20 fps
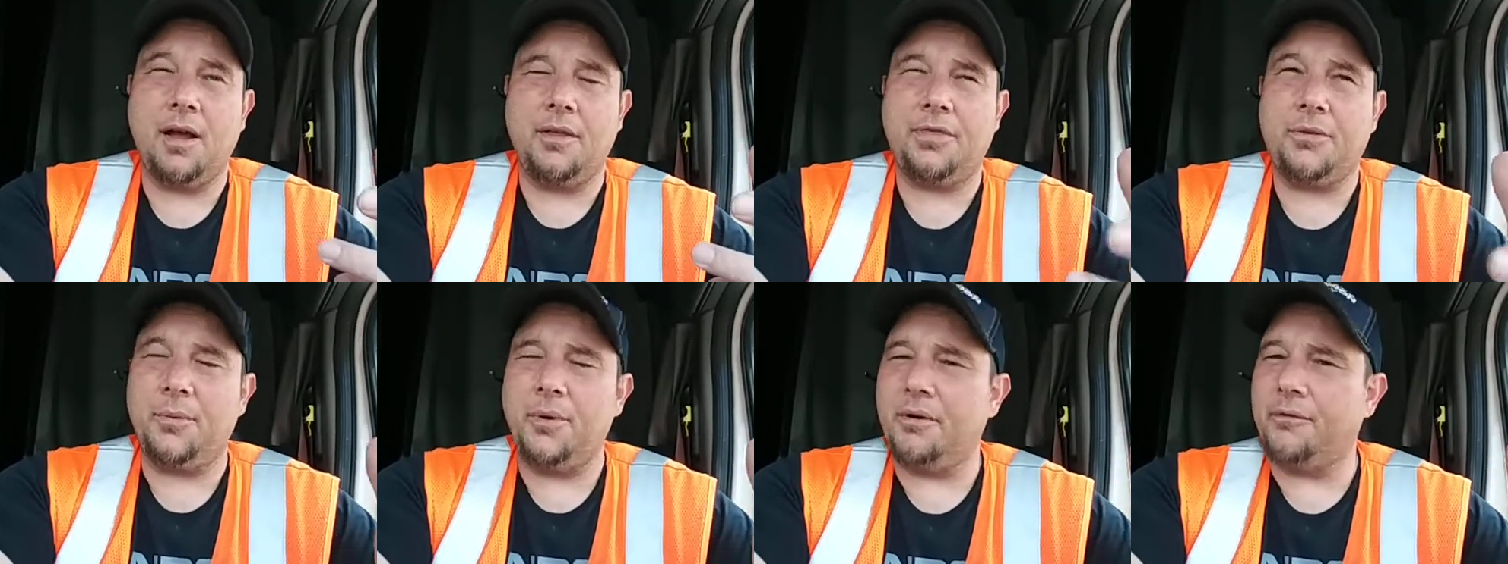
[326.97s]

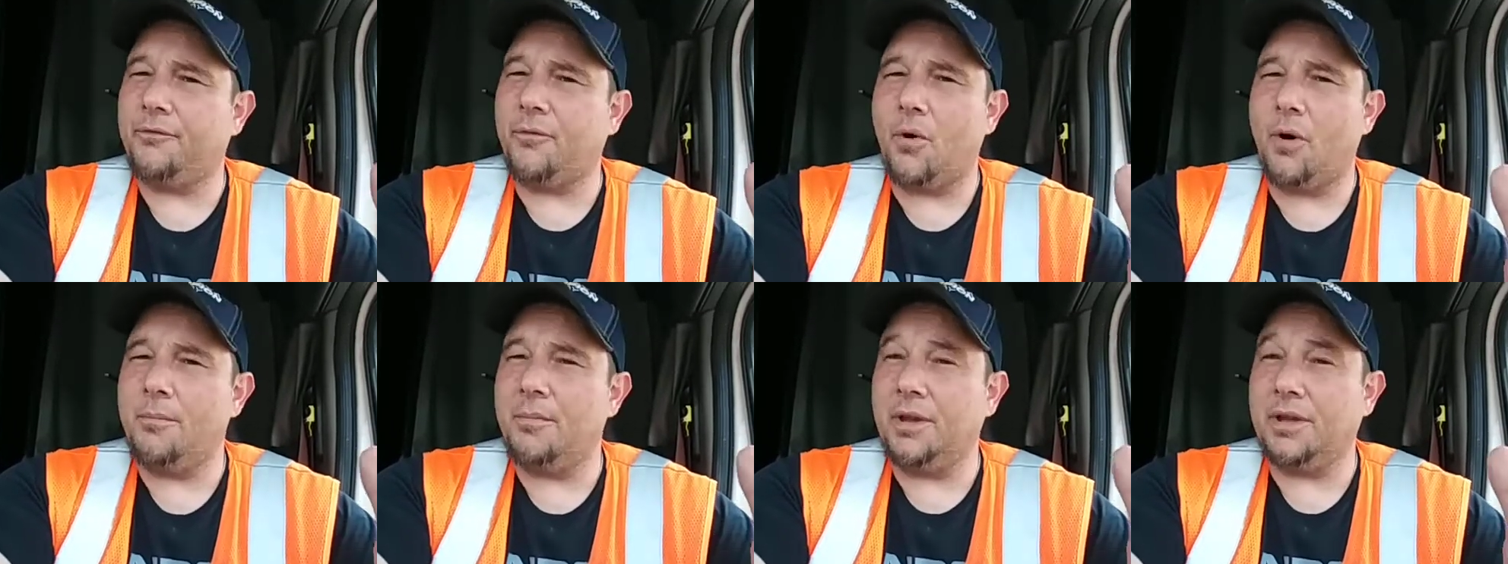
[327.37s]
3 or
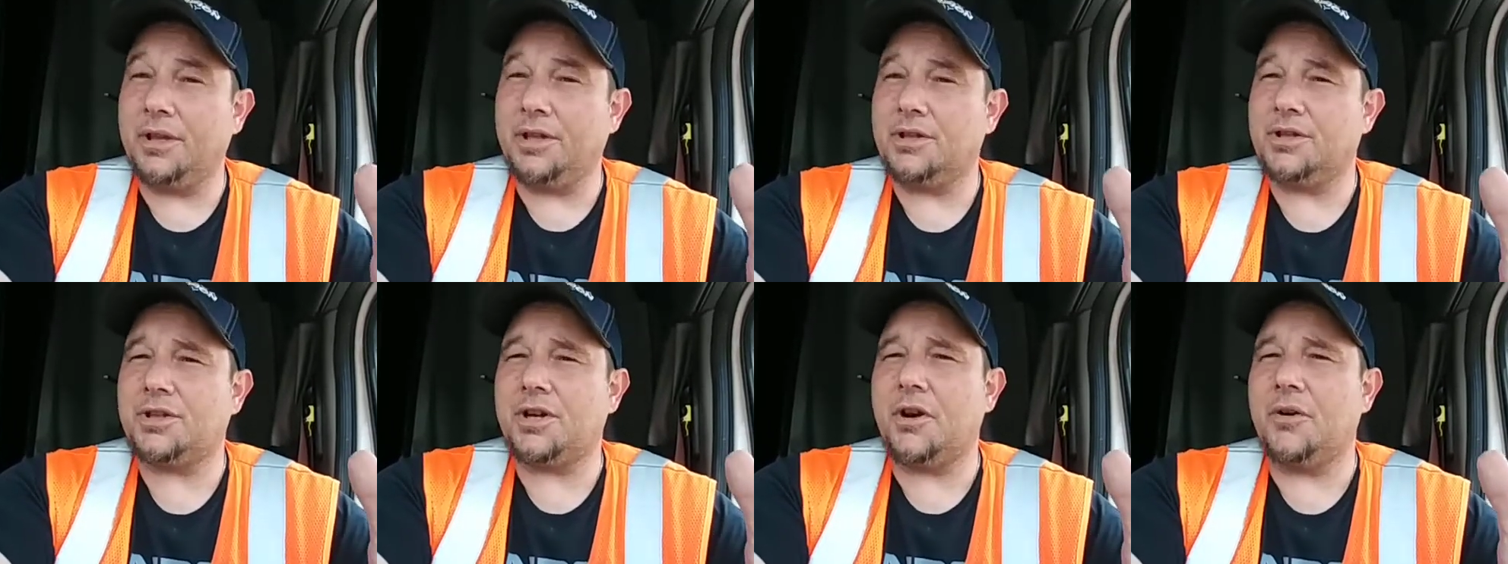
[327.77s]
4
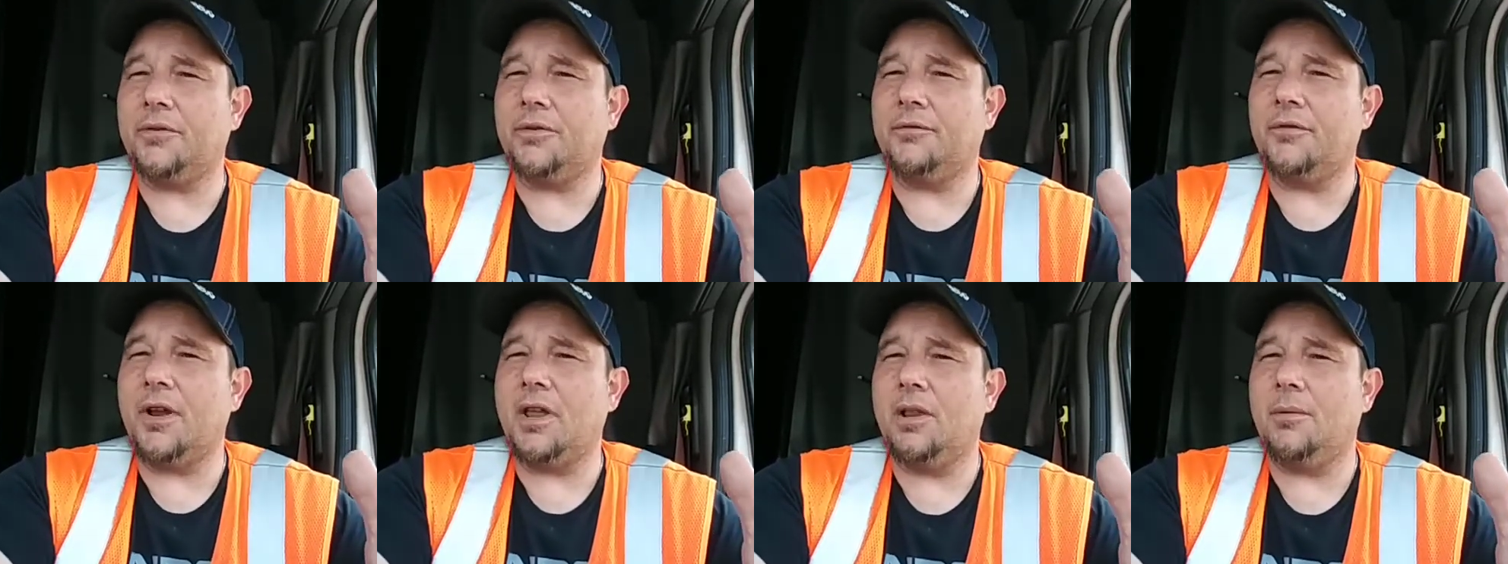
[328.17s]
million
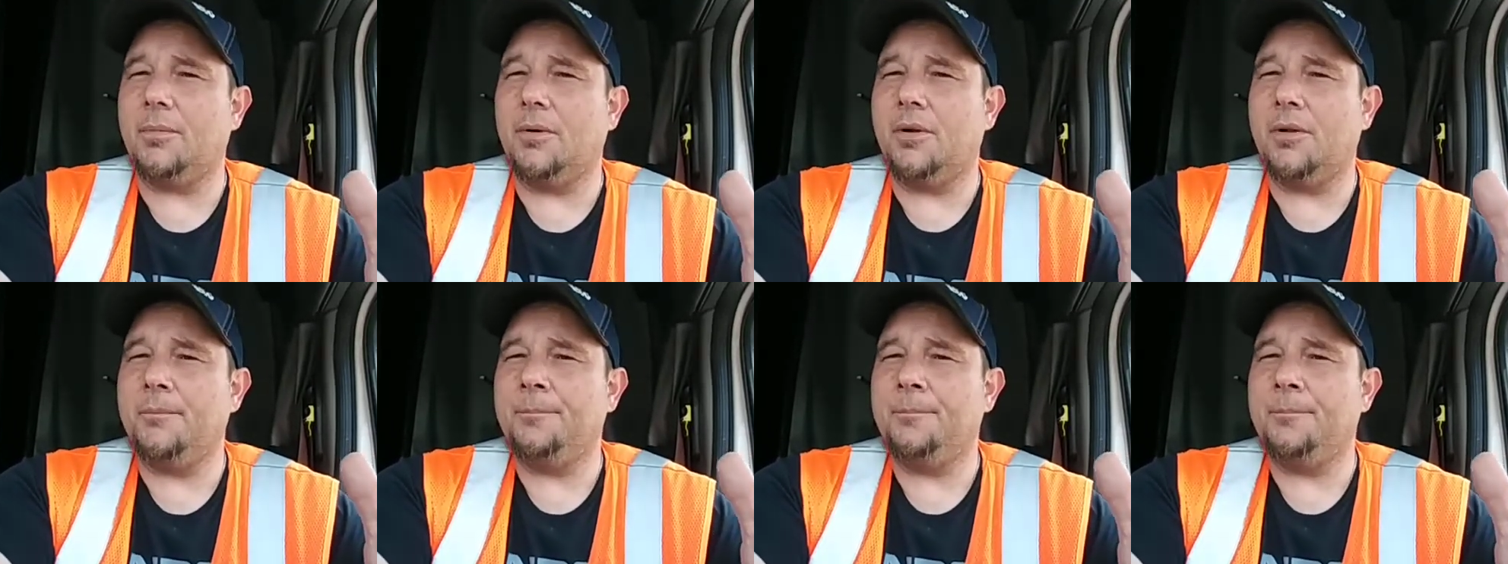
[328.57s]
shares available,